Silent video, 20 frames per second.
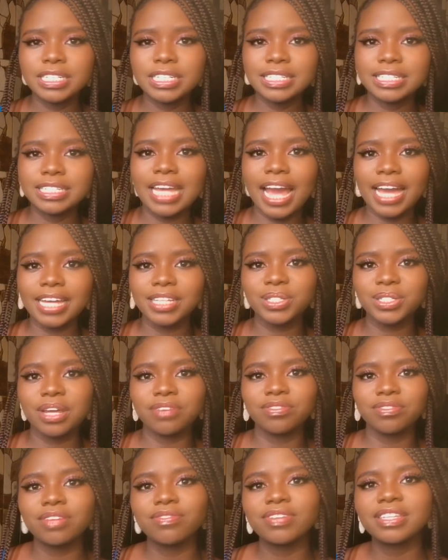guy to
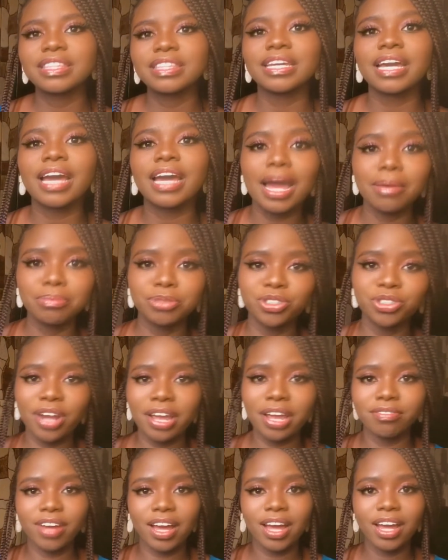have given the cab
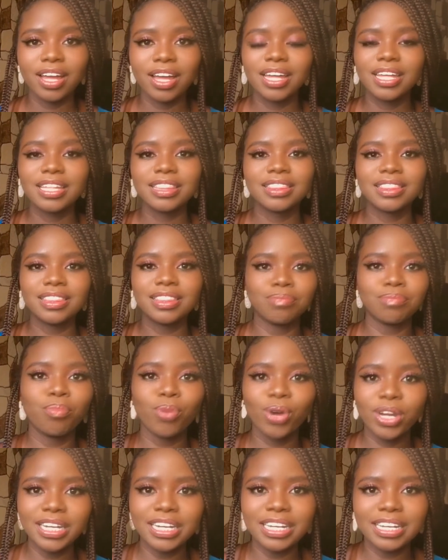driver the
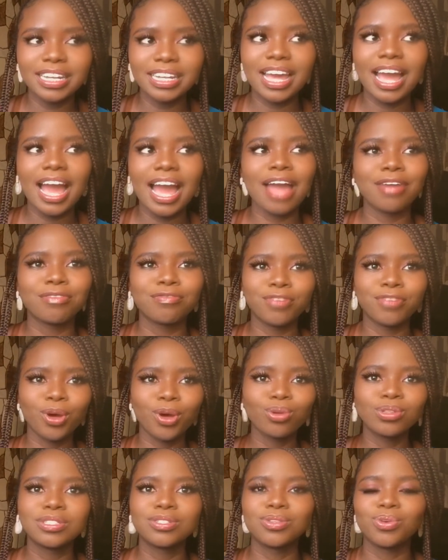money, I
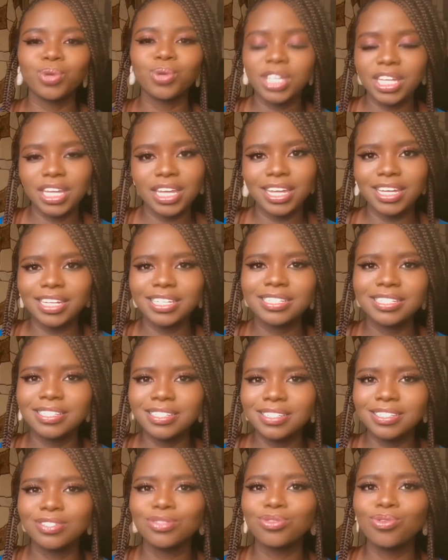felt okay. It
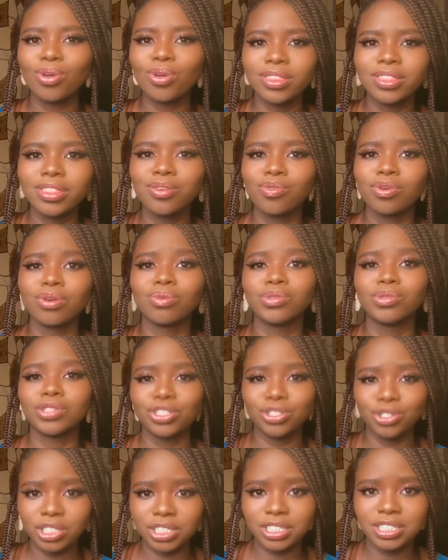says nothing wrong with
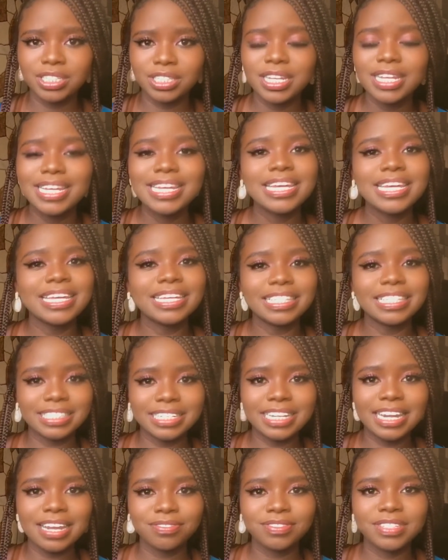using his
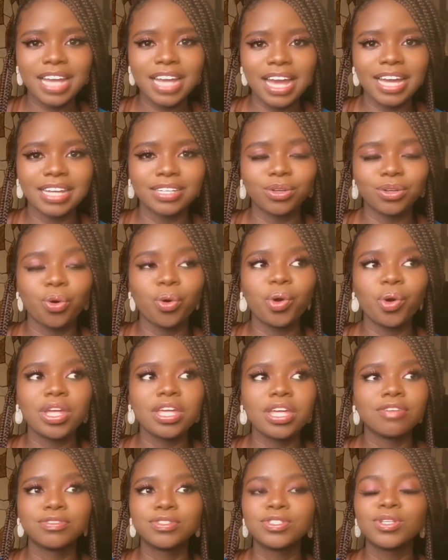left hand, or
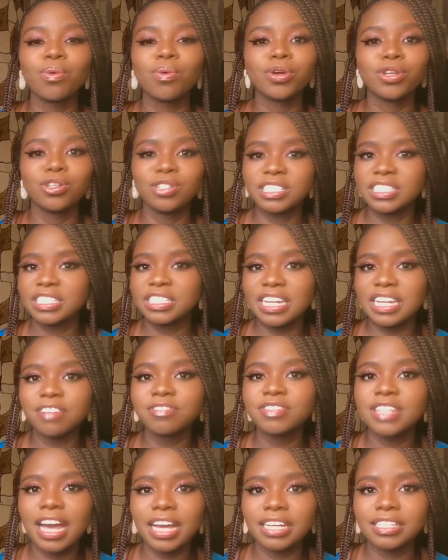if someone uses left
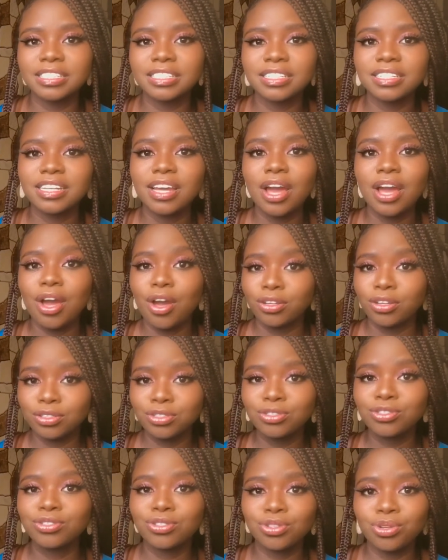hand
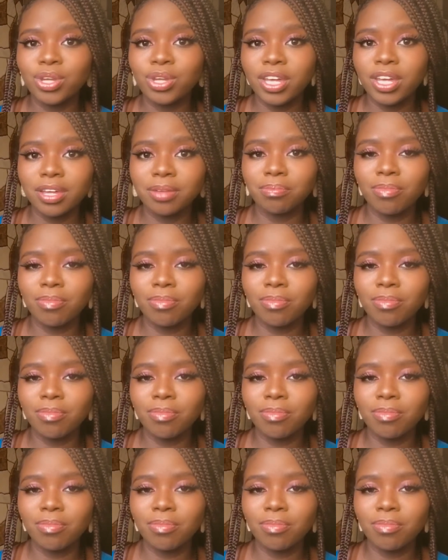to him.